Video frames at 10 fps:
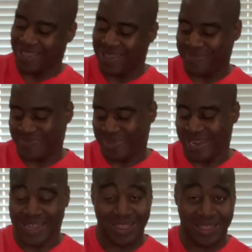Um,
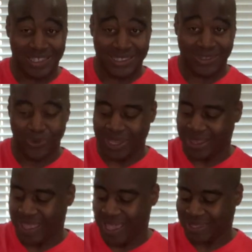and I, this is one
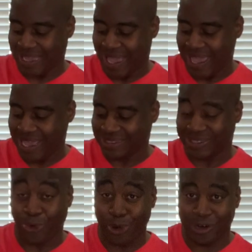that I had
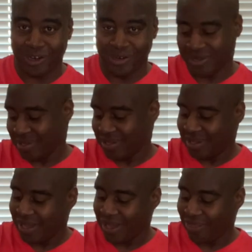to order
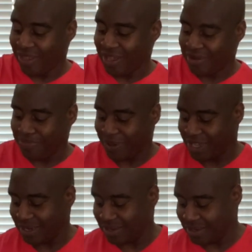online,
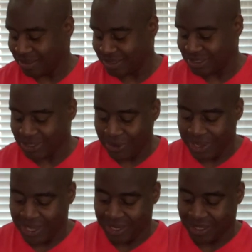but let's go
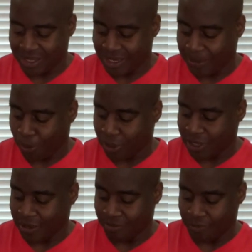ahead and get it poured
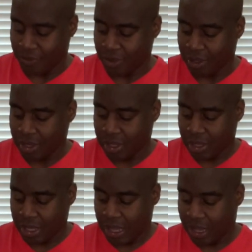up.
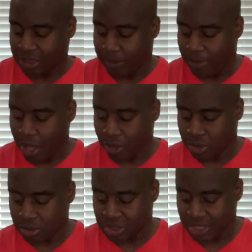I like the
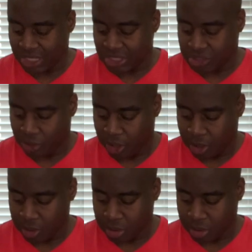bottle, it's nice and tall.